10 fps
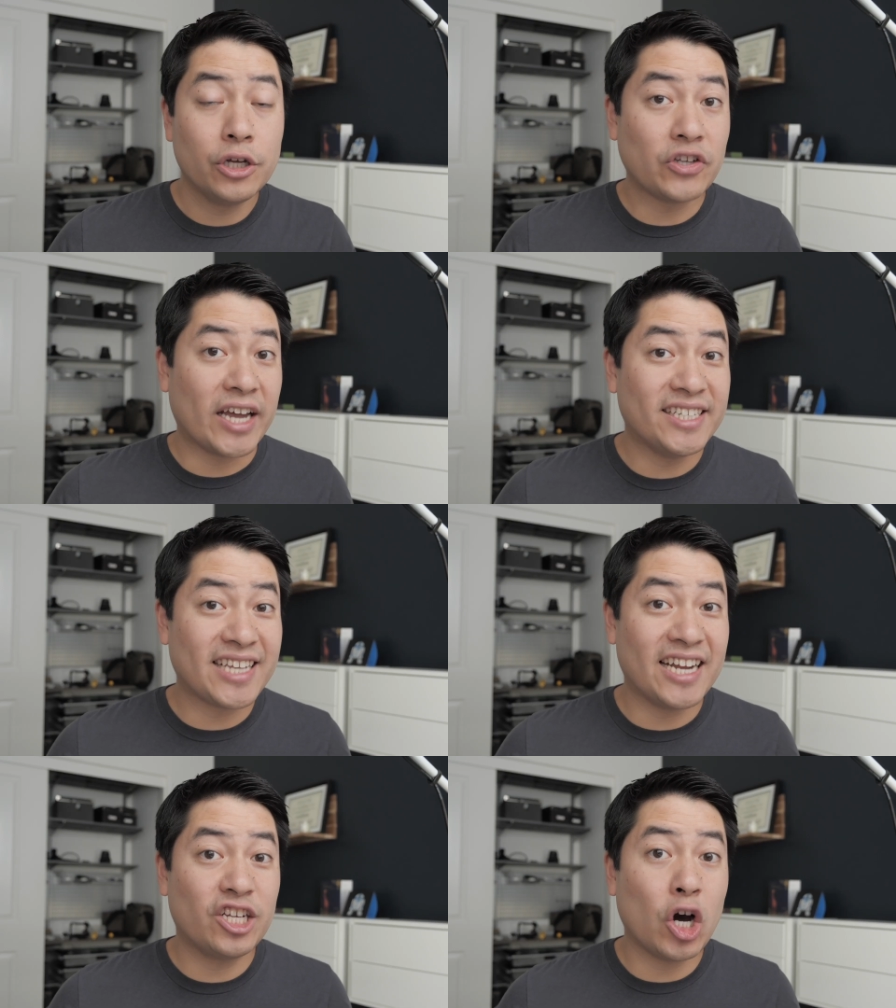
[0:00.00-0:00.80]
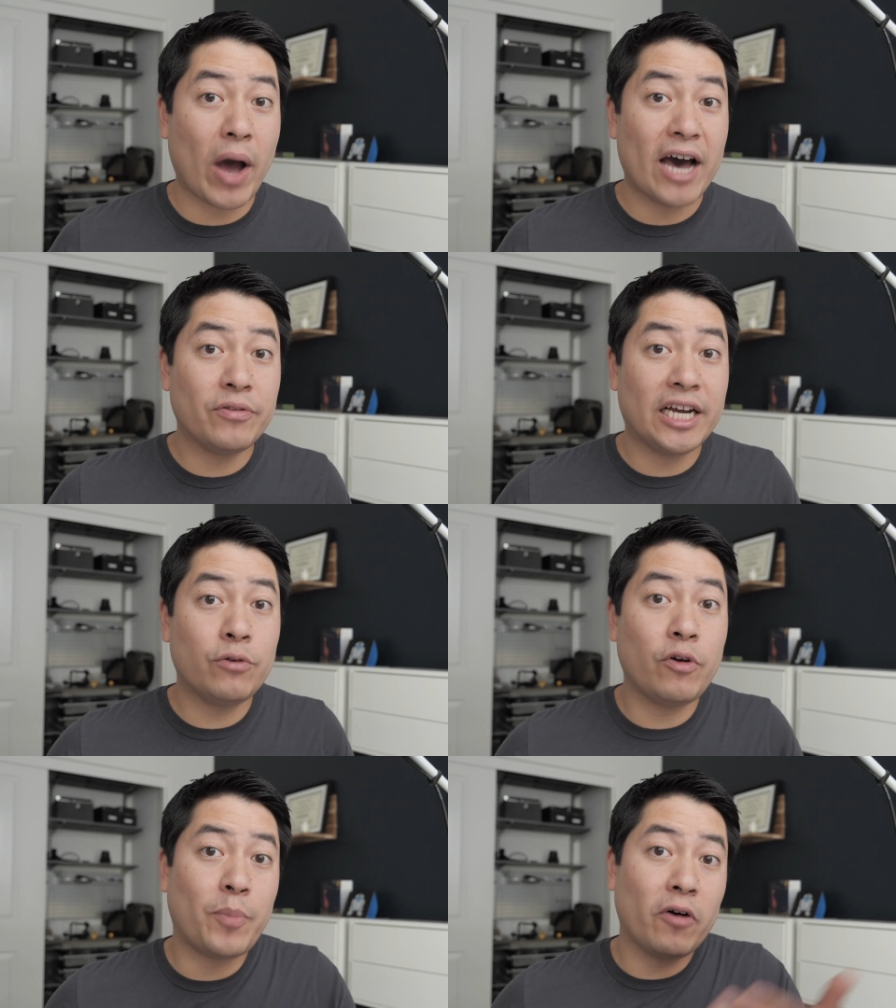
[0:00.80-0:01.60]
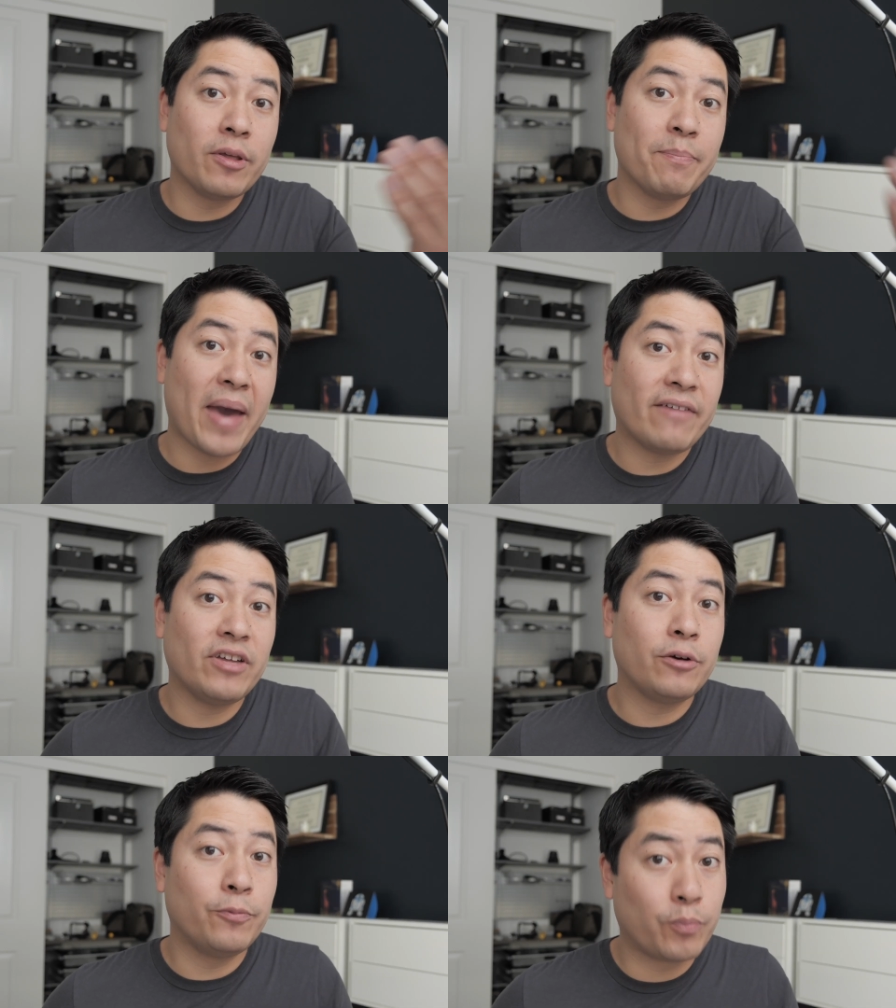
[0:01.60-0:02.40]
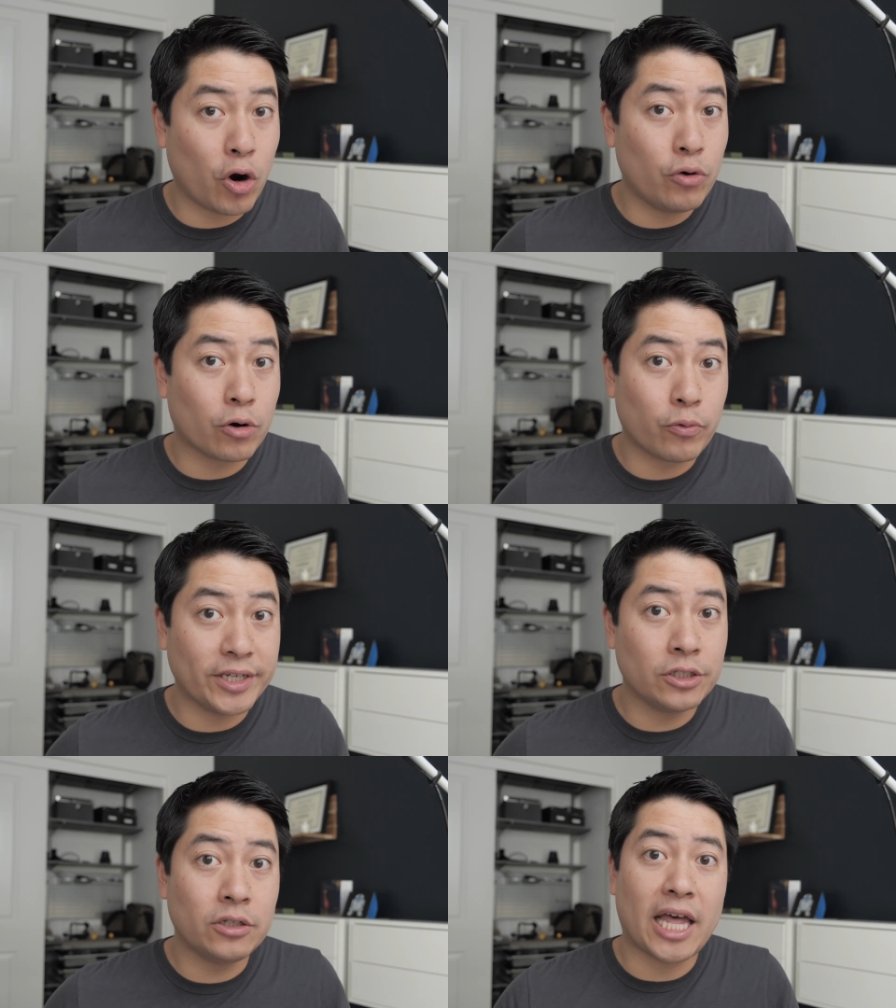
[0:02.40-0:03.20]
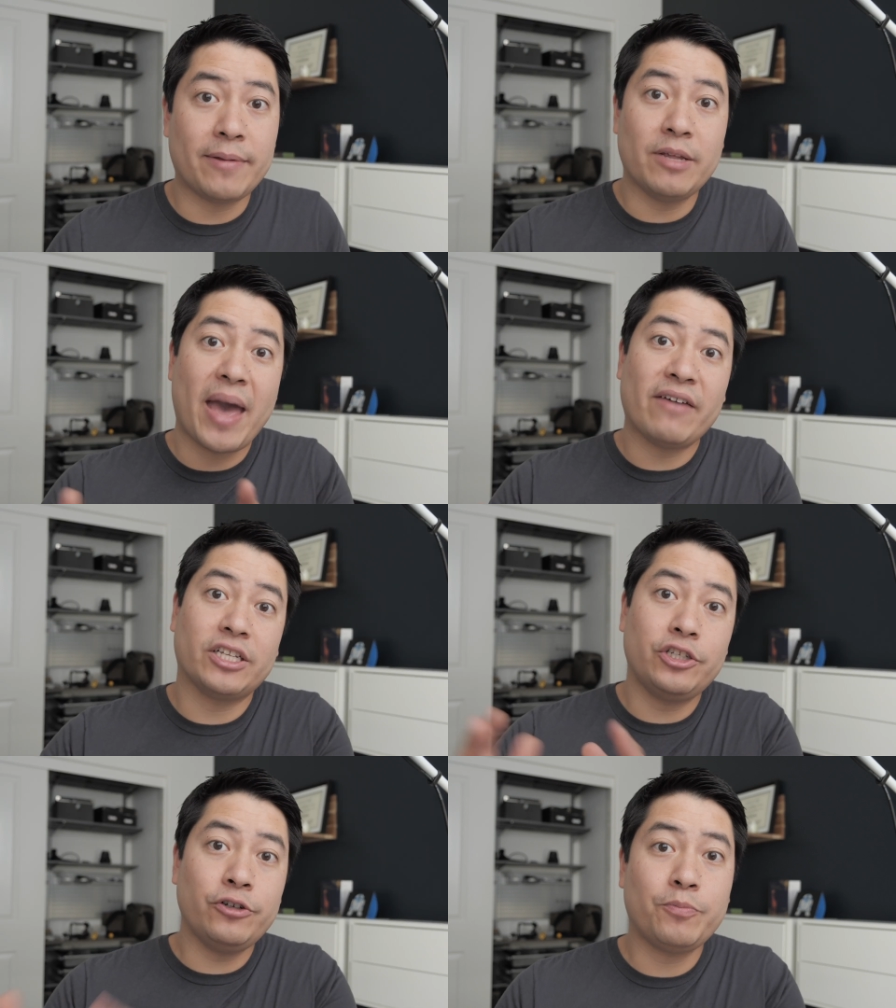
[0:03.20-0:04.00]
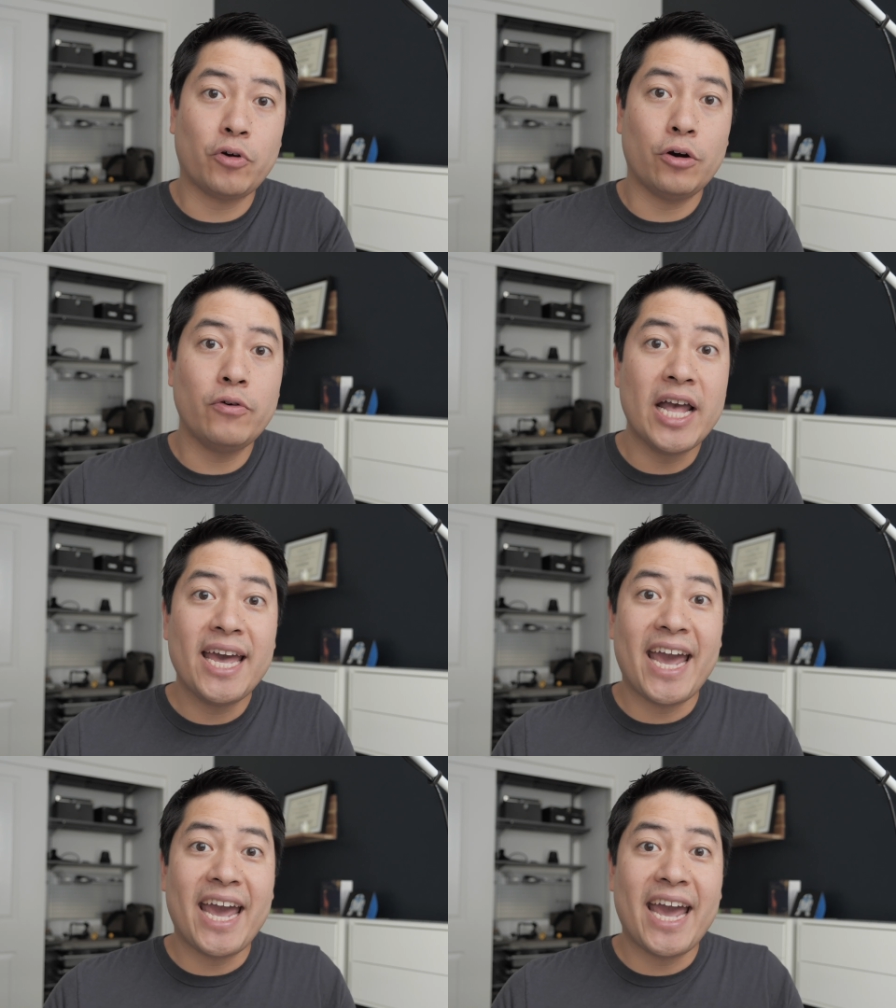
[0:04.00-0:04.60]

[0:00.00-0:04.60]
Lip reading: So I decided to go out there with both the Mavic Pro original and the Mavic 2 Pro